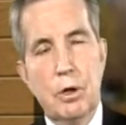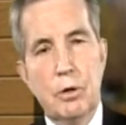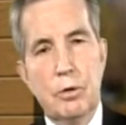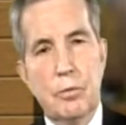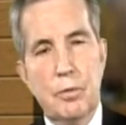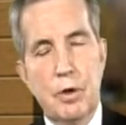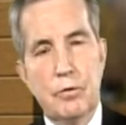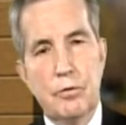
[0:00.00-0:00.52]
the
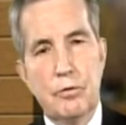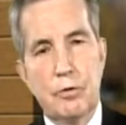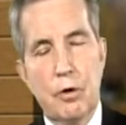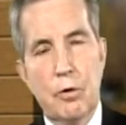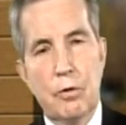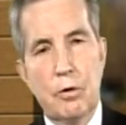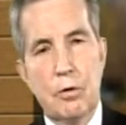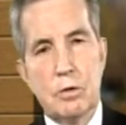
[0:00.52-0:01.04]
business
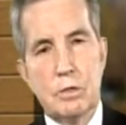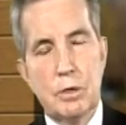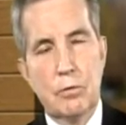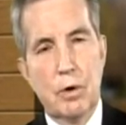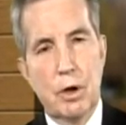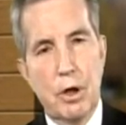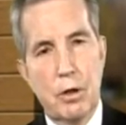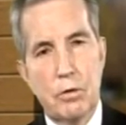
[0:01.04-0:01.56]
owners and
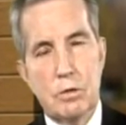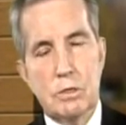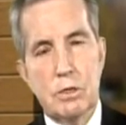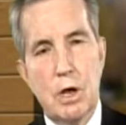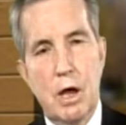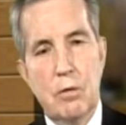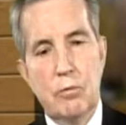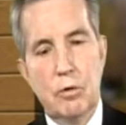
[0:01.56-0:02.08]
what others
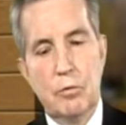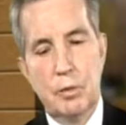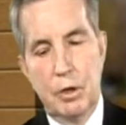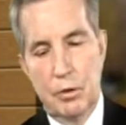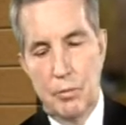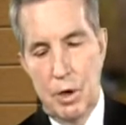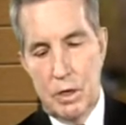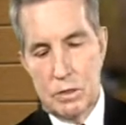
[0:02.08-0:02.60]
thought would be
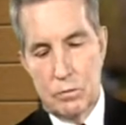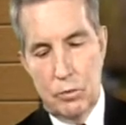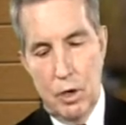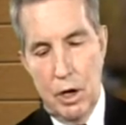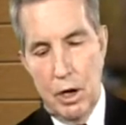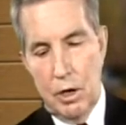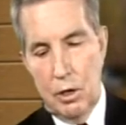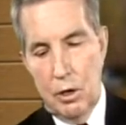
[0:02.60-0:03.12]
the best
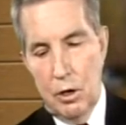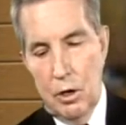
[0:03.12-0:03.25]
way